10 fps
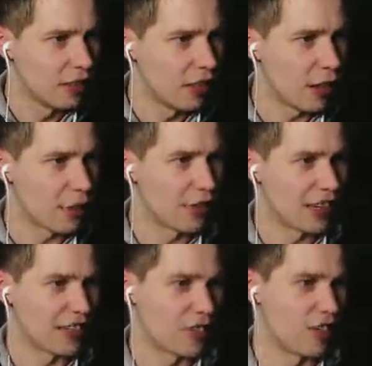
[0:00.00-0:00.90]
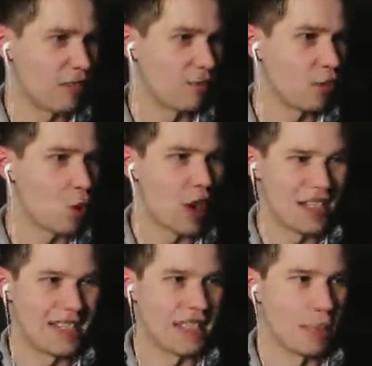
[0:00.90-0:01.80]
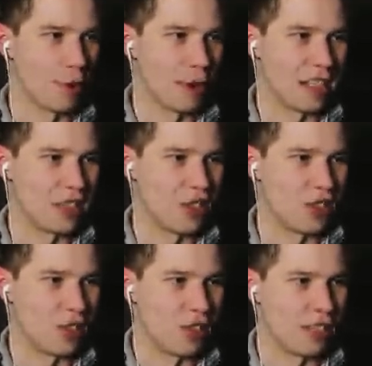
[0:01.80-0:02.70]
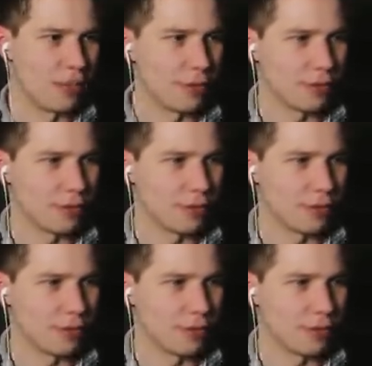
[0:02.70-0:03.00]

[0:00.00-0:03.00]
I think that's actually quite a sensible thing to do, you know?